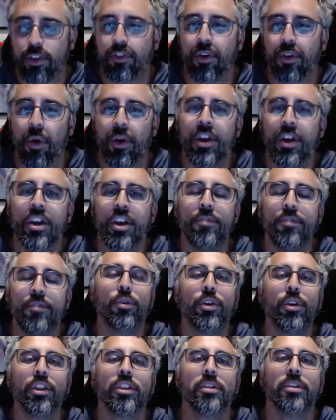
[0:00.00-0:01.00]
So if you
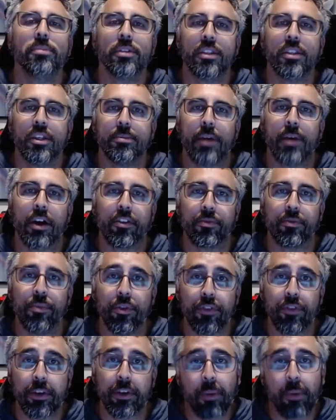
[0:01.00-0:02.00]
can limit the amount of
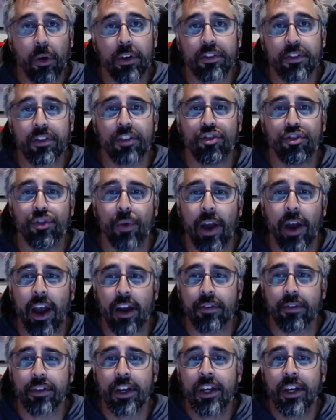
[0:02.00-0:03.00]
moving parts that you
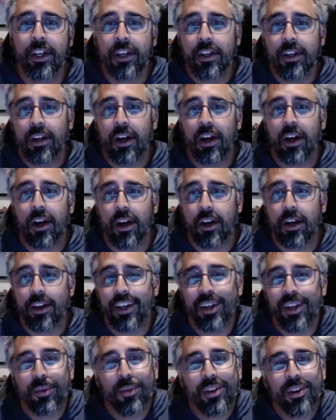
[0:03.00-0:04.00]
have, uh,
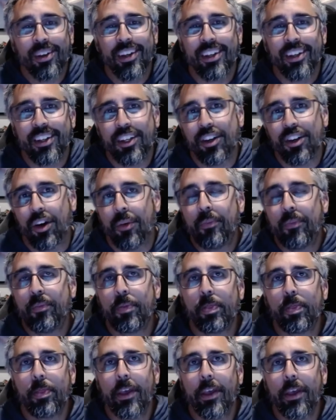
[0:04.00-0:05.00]
it, it, you know,
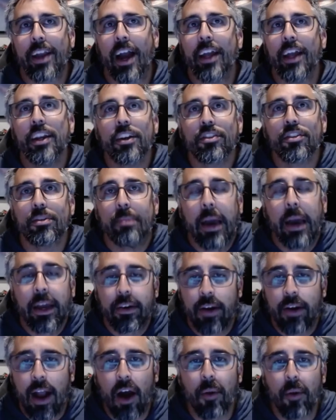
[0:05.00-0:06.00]
it kind of doesn't matter
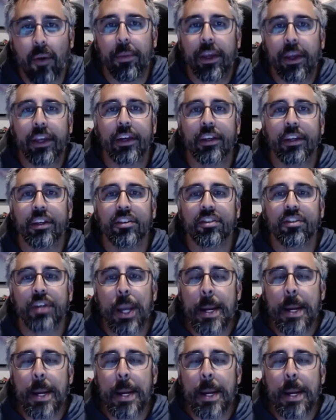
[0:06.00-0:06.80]
how big it is.